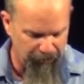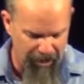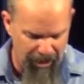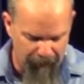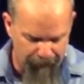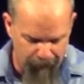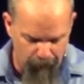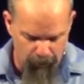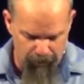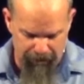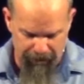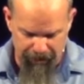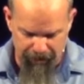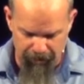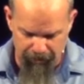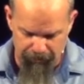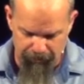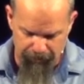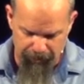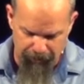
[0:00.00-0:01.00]
Now,
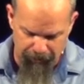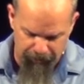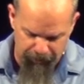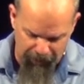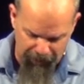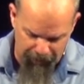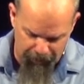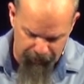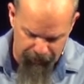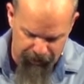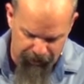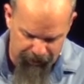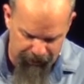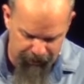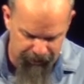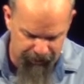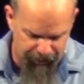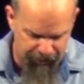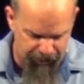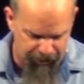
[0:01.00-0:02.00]
1,400 years later,
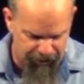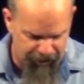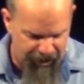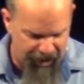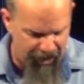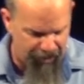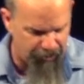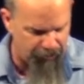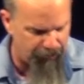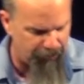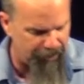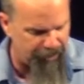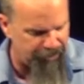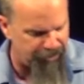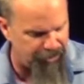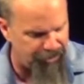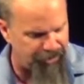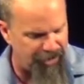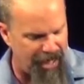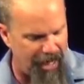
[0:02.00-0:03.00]
Jesus is gathered with his
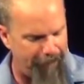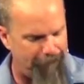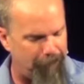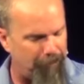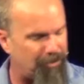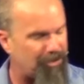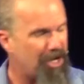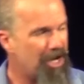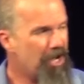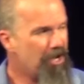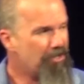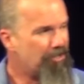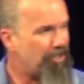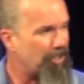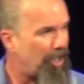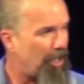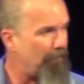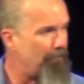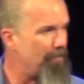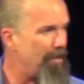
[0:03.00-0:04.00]
disciples to
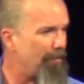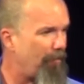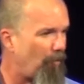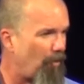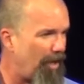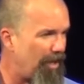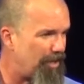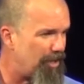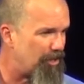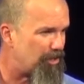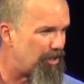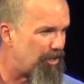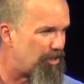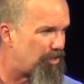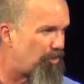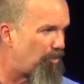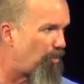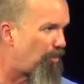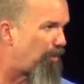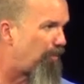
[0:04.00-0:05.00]
commemorate this
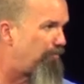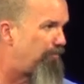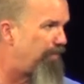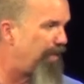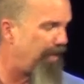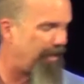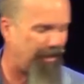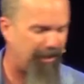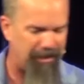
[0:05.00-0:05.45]
historic event.